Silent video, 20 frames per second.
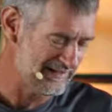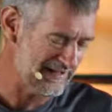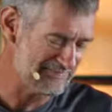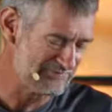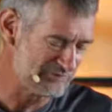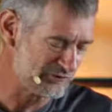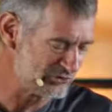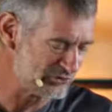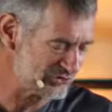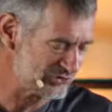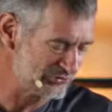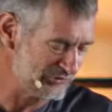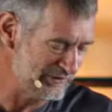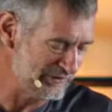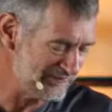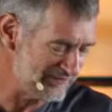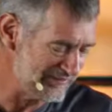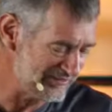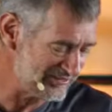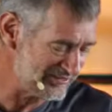In 1
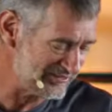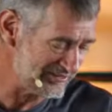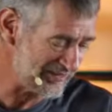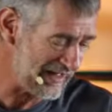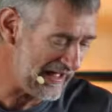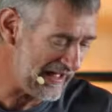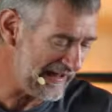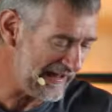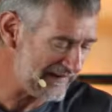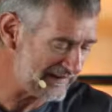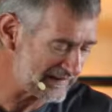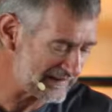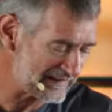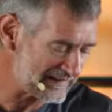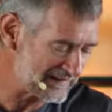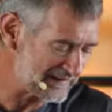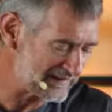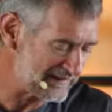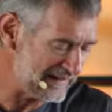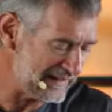Corinthians, he says, "I
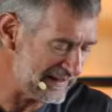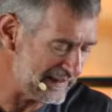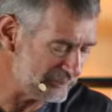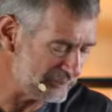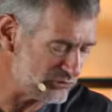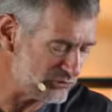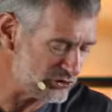came